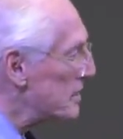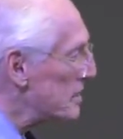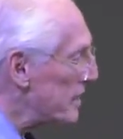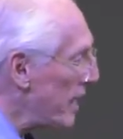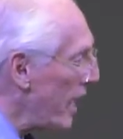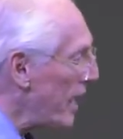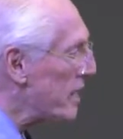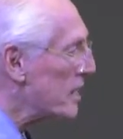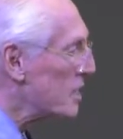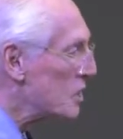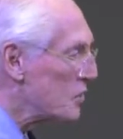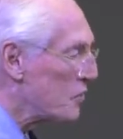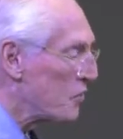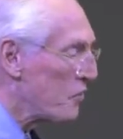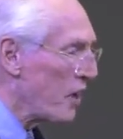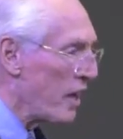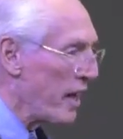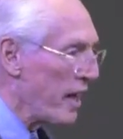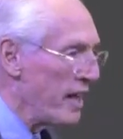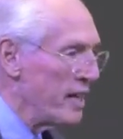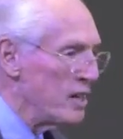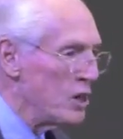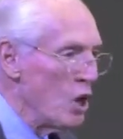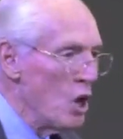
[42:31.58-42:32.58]

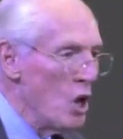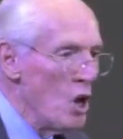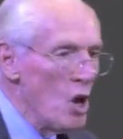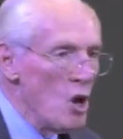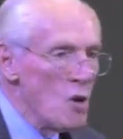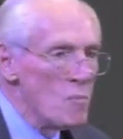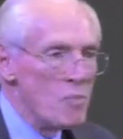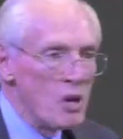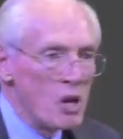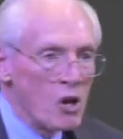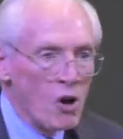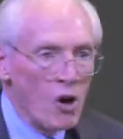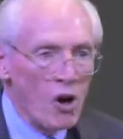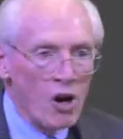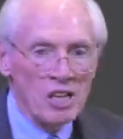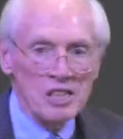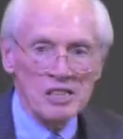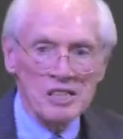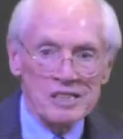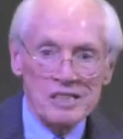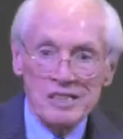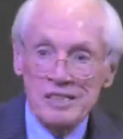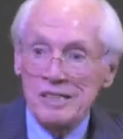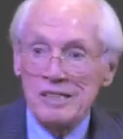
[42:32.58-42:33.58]
satisfied
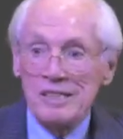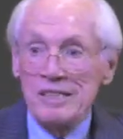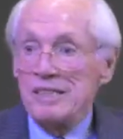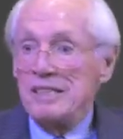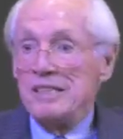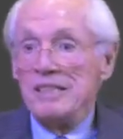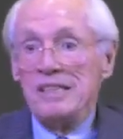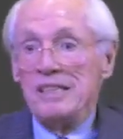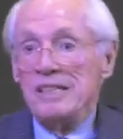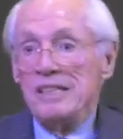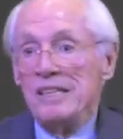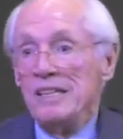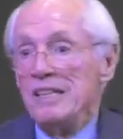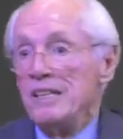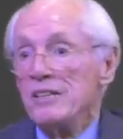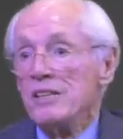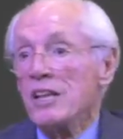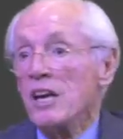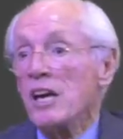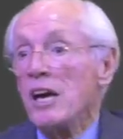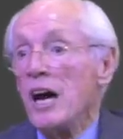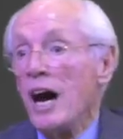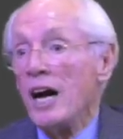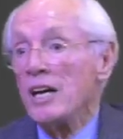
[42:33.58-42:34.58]
because
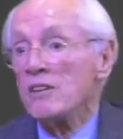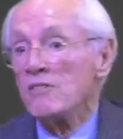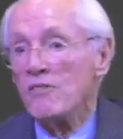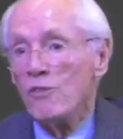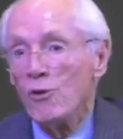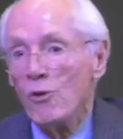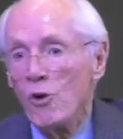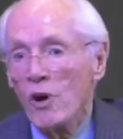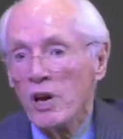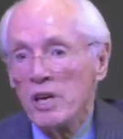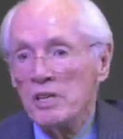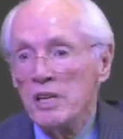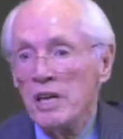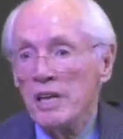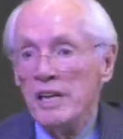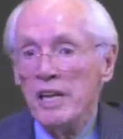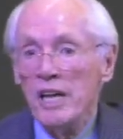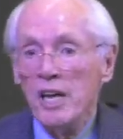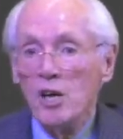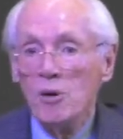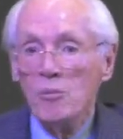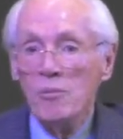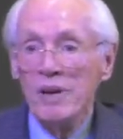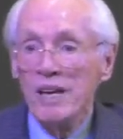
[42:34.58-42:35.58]
the God void in
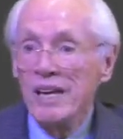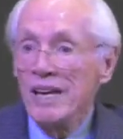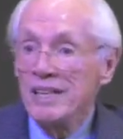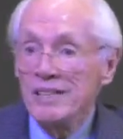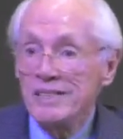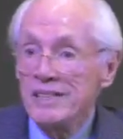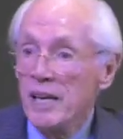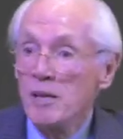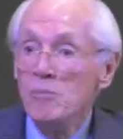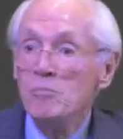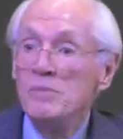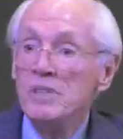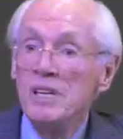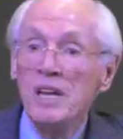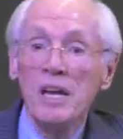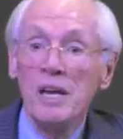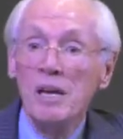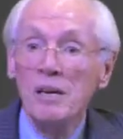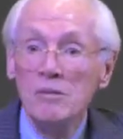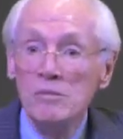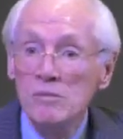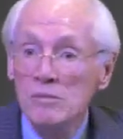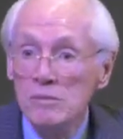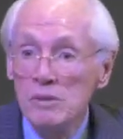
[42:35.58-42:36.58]
them is empty.
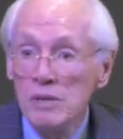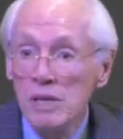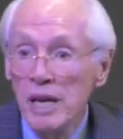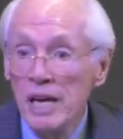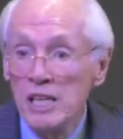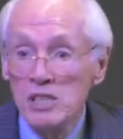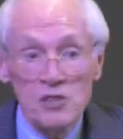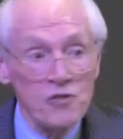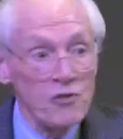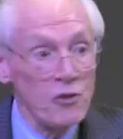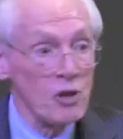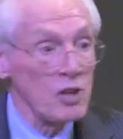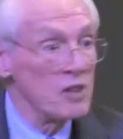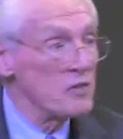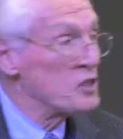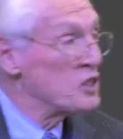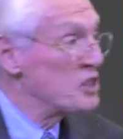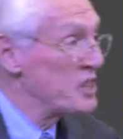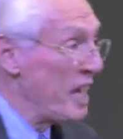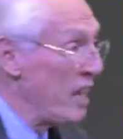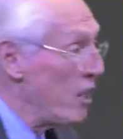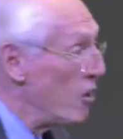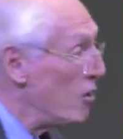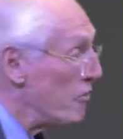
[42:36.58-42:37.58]
It's full of
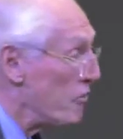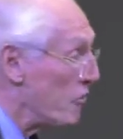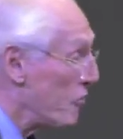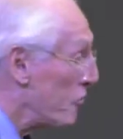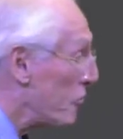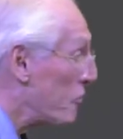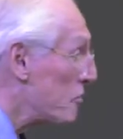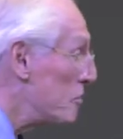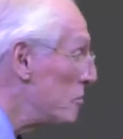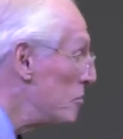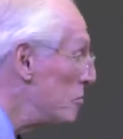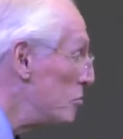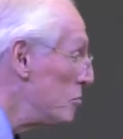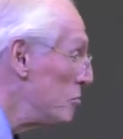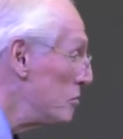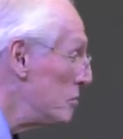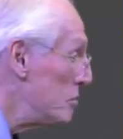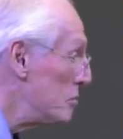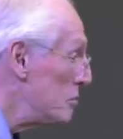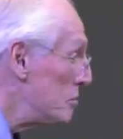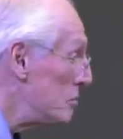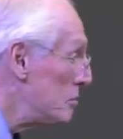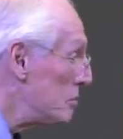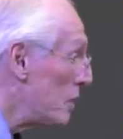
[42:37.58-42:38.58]
self
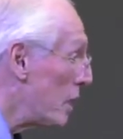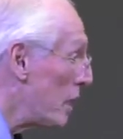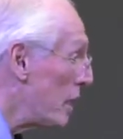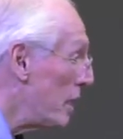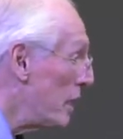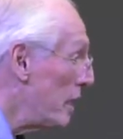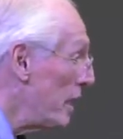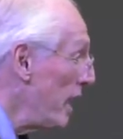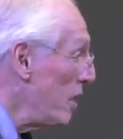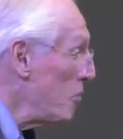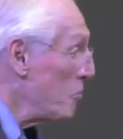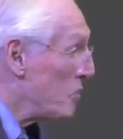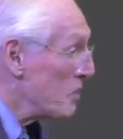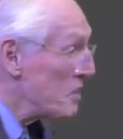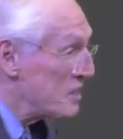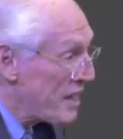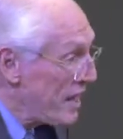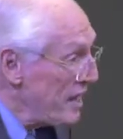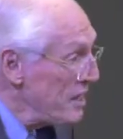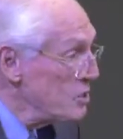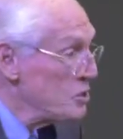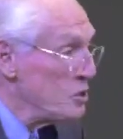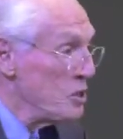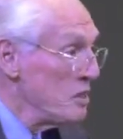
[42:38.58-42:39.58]
and
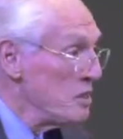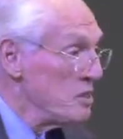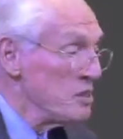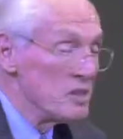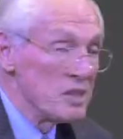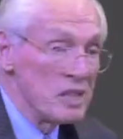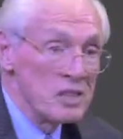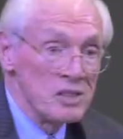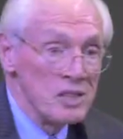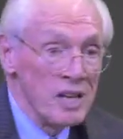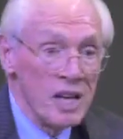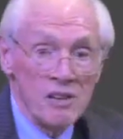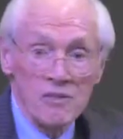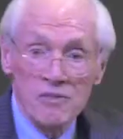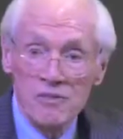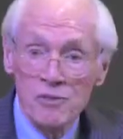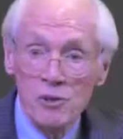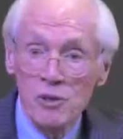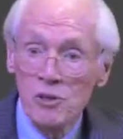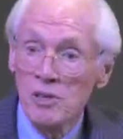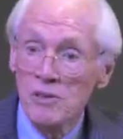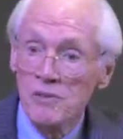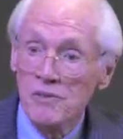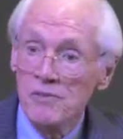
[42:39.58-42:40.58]
possessions. It's not
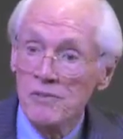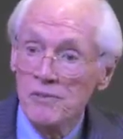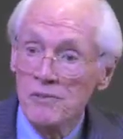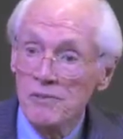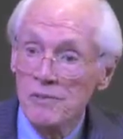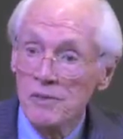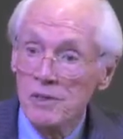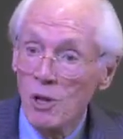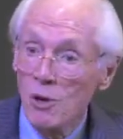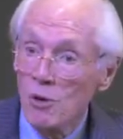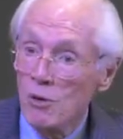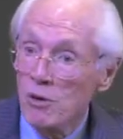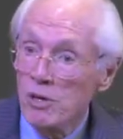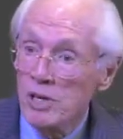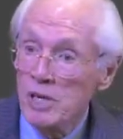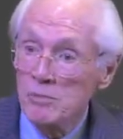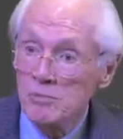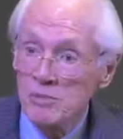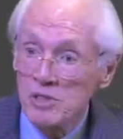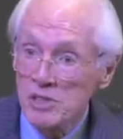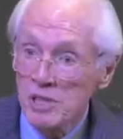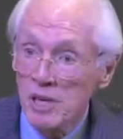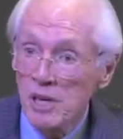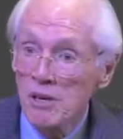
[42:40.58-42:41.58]
full of the Lord
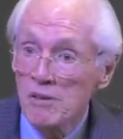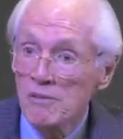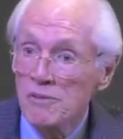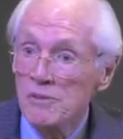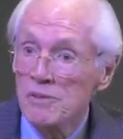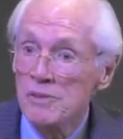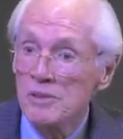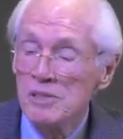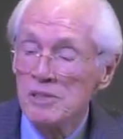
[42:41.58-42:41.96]
himself.